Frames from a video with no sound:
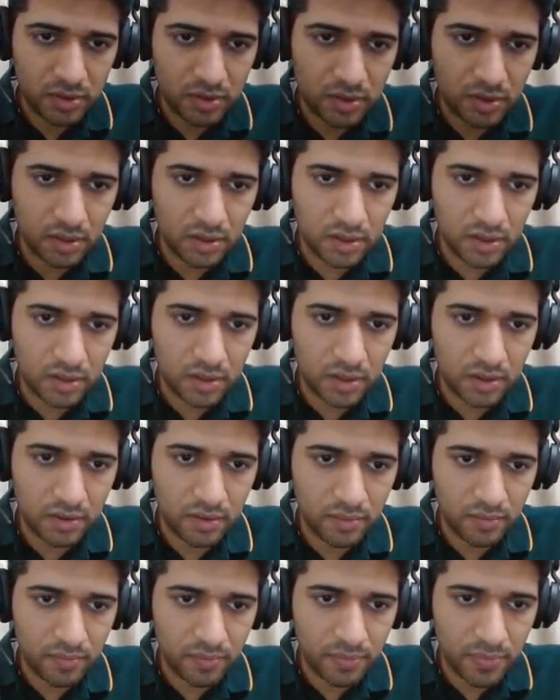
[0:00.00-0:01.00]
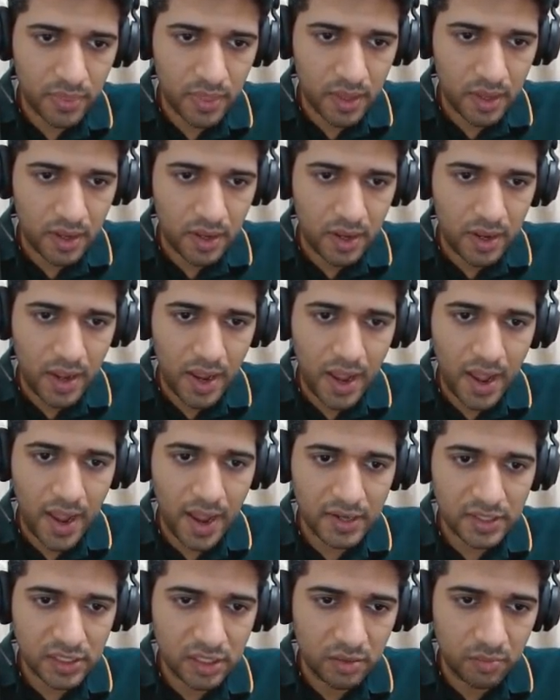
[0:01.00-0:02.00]
the
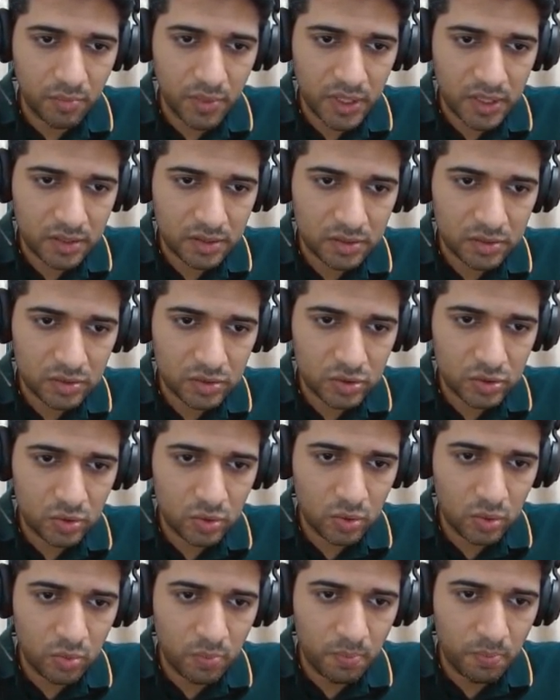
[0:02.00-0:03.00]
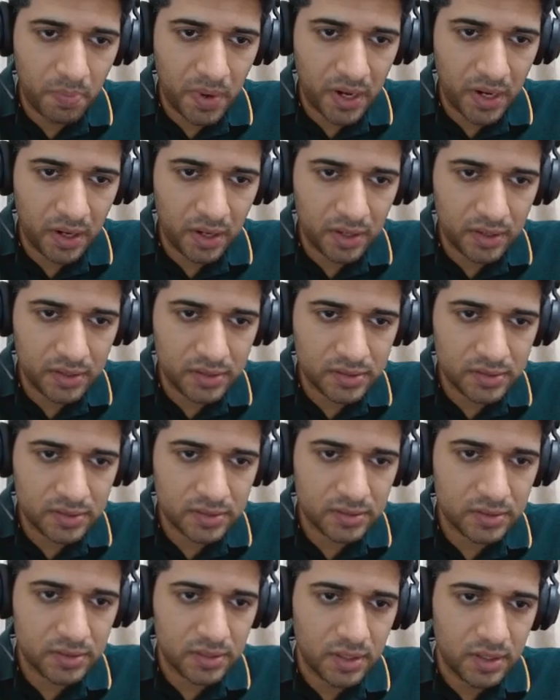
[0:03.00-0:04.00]
hashing bit. So
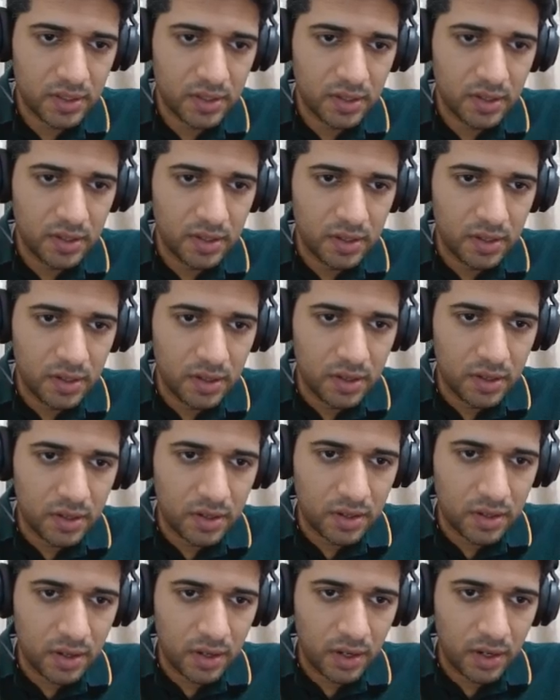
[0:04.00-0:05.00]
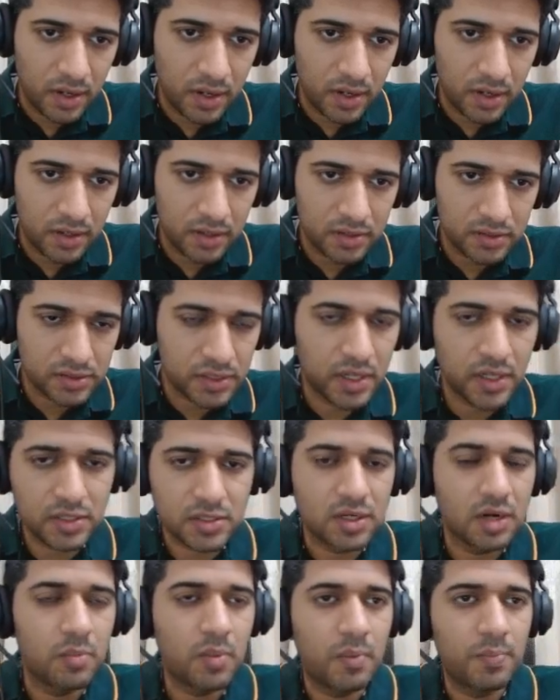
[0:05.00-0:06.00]
bundlers, the
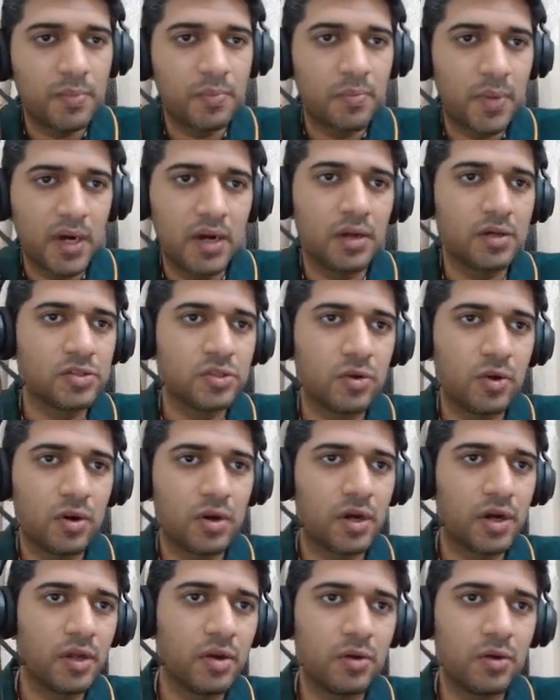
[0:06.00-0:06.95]
traditional bundlers, you already